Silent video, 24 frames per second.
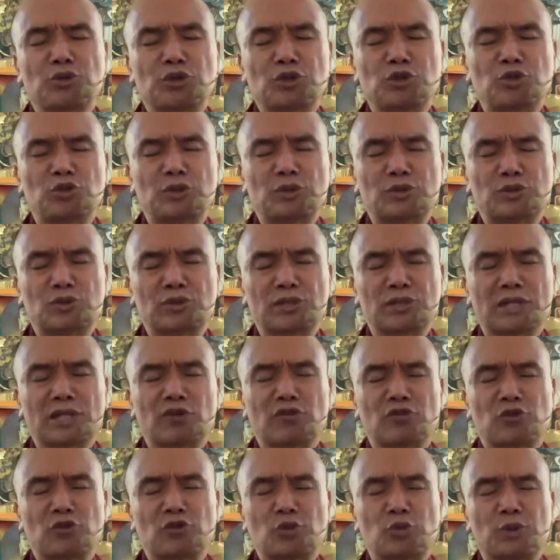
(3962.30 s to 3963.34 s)
through introducing the
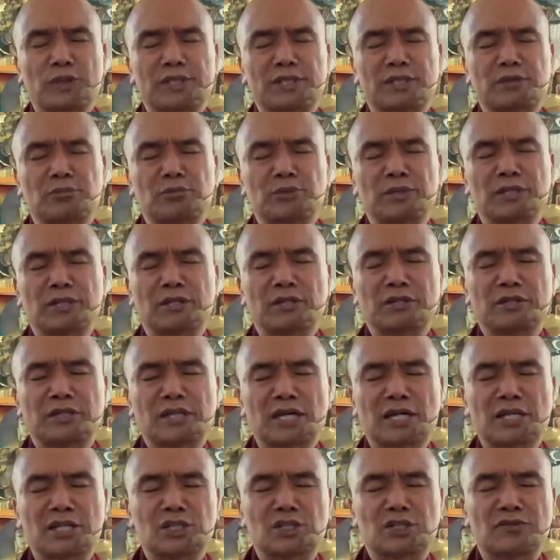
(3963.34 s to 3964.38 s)
light of the wisdom that the
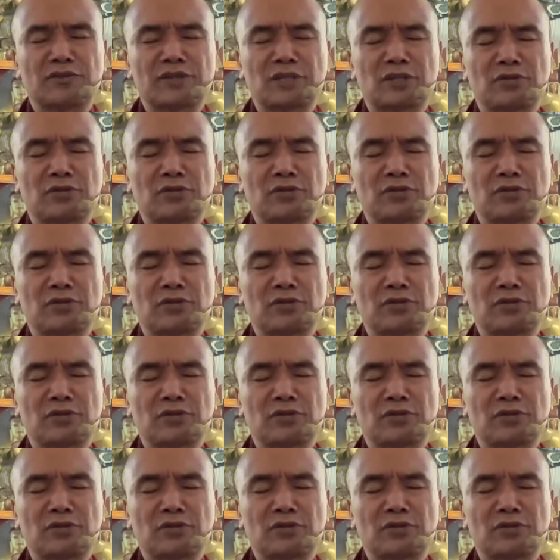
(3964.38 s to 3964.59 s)
darkness